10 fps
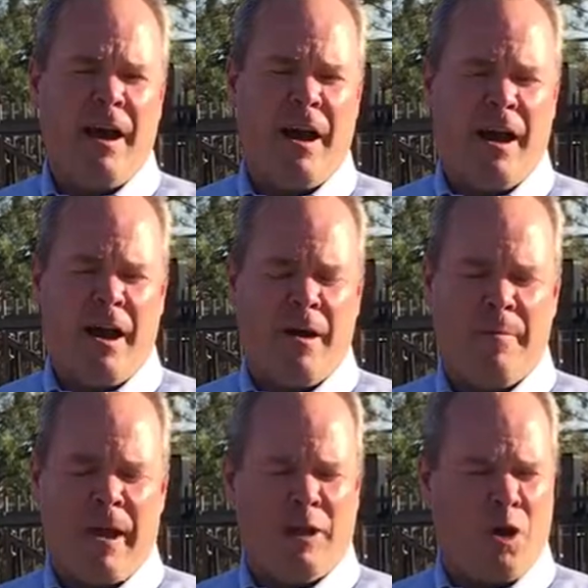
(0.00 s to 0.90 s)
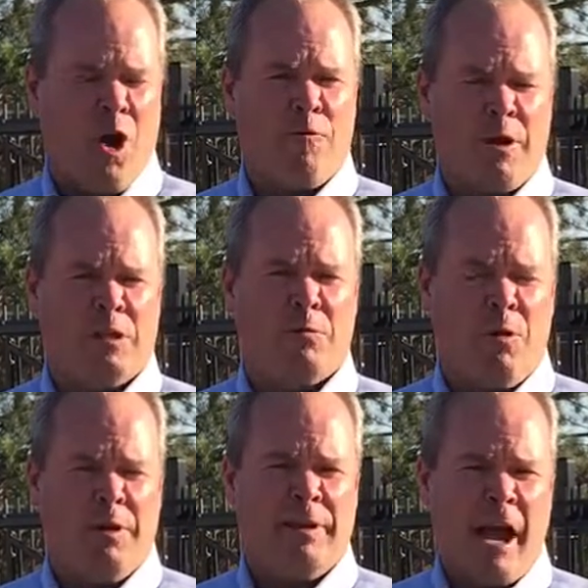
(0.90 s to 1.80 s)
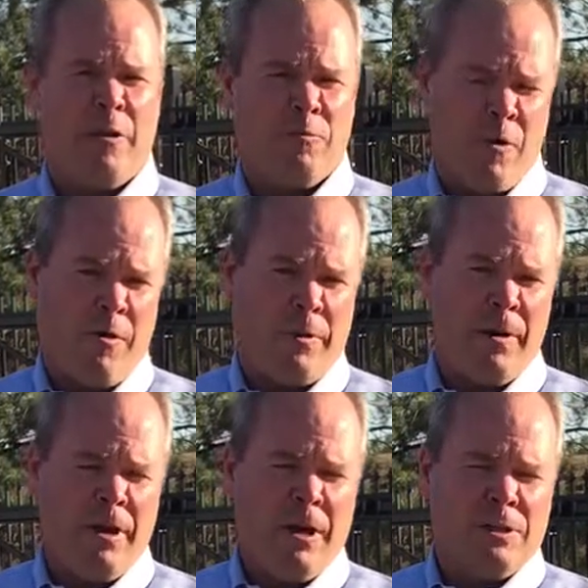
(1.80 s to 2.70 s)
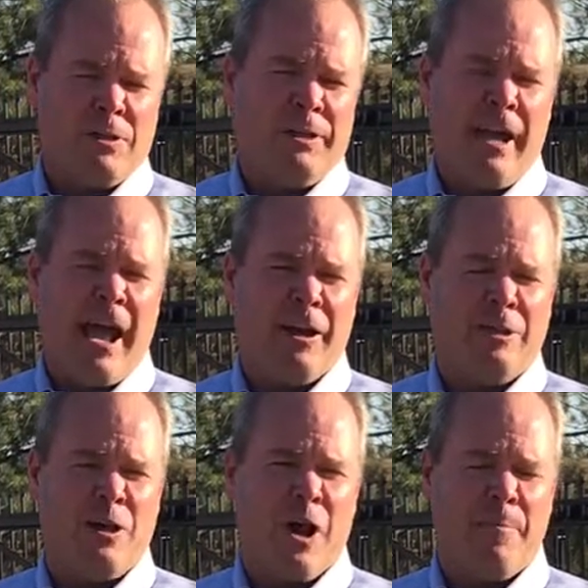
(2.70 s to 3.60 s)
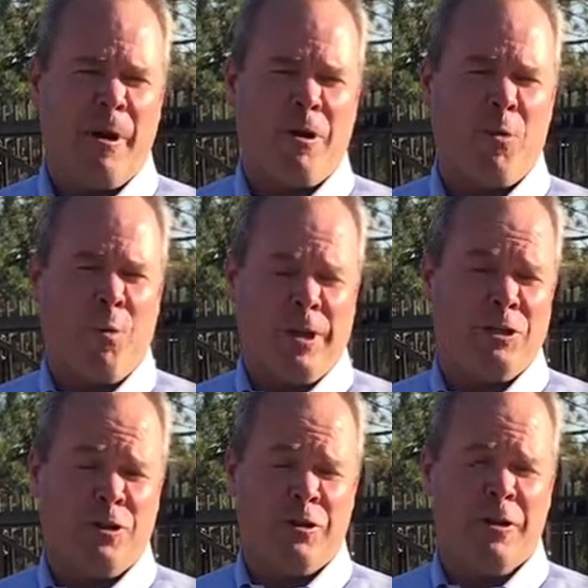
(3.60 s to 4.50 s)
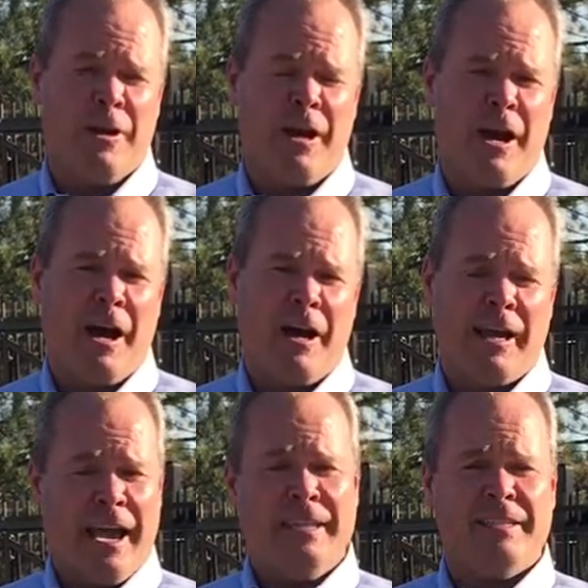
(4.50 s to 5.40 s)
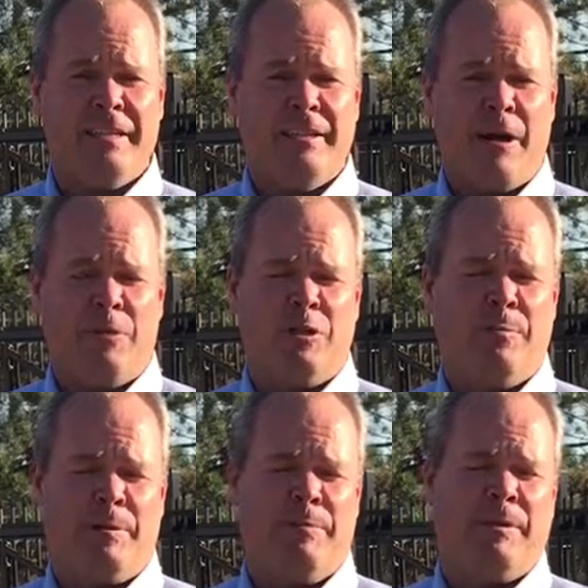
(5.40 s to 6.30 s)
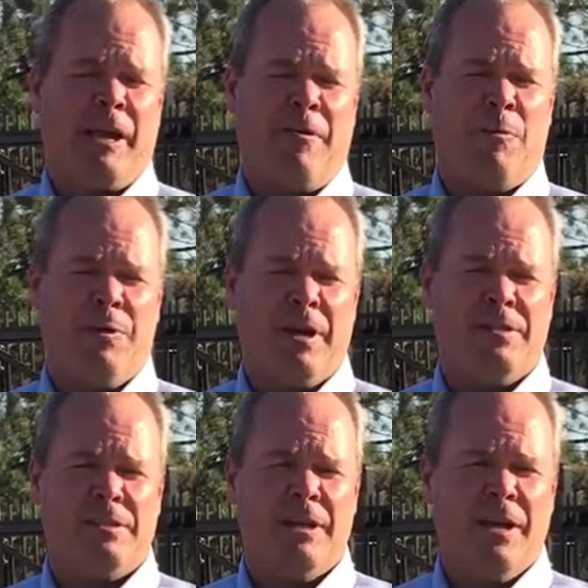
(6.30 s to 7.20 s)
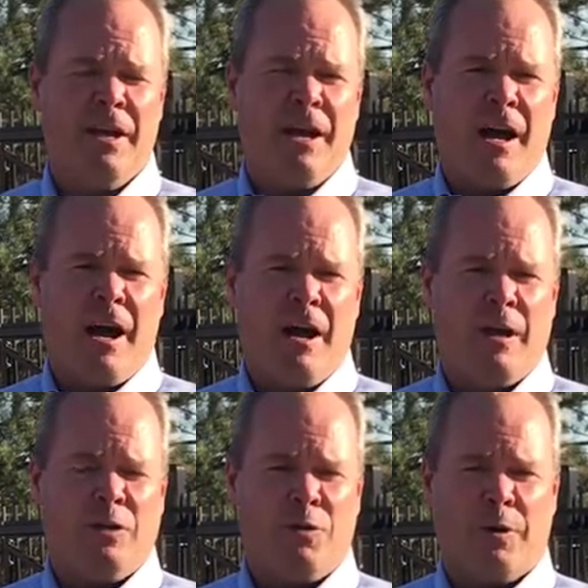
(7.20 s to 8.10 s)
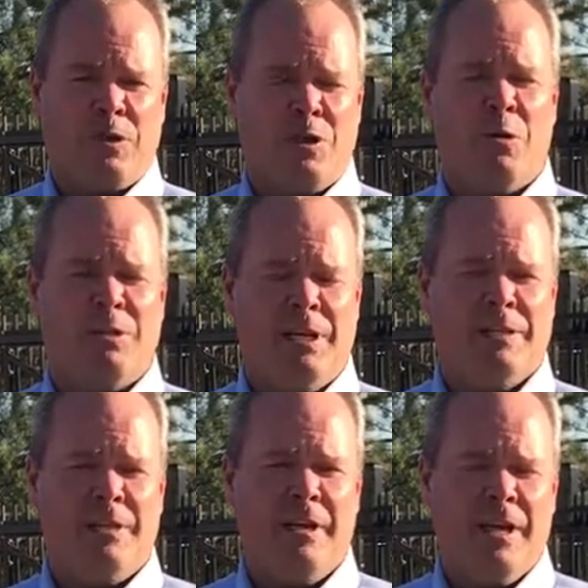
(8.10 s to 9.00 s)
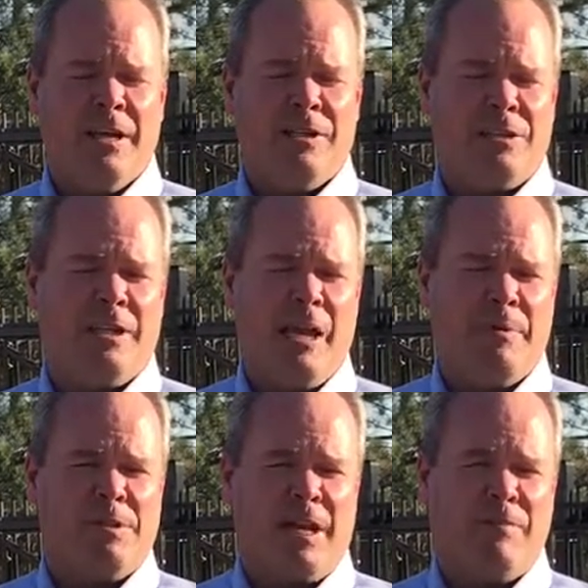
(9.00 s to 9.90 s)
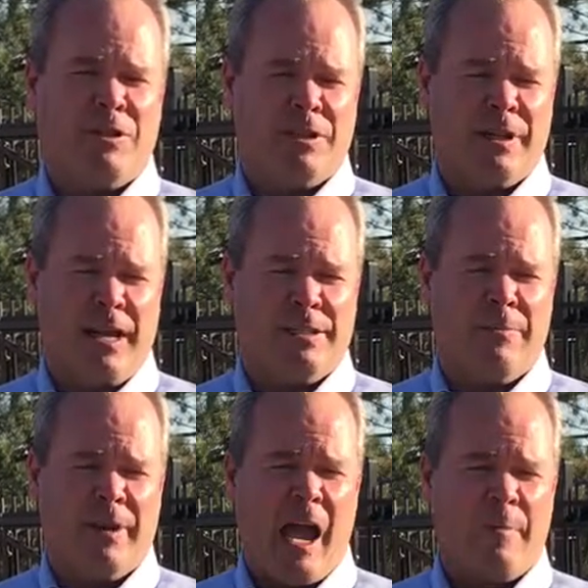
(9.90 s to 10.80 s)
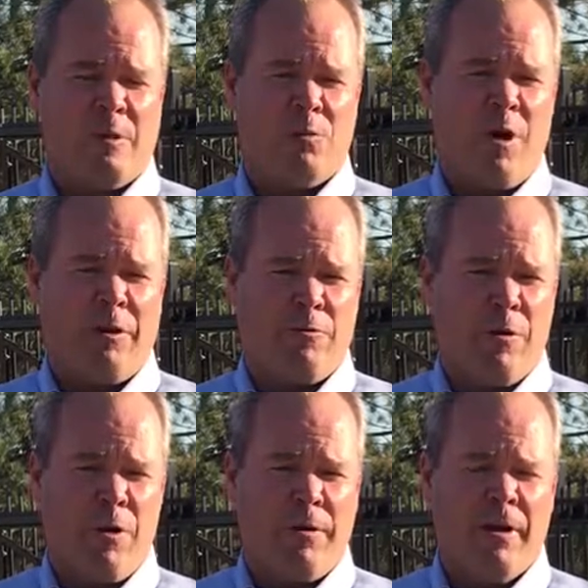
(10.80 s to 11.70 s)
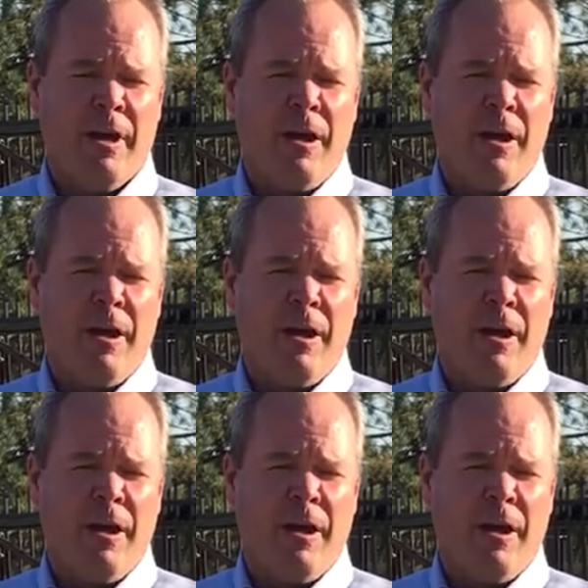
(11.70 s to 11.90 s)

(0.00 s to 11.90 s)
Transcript: and your car running smoothly down the road. So today I'm going to talk about our winter kit that we should be carrying with us during snow season, just to keep us safe, just in case something happens while on the road.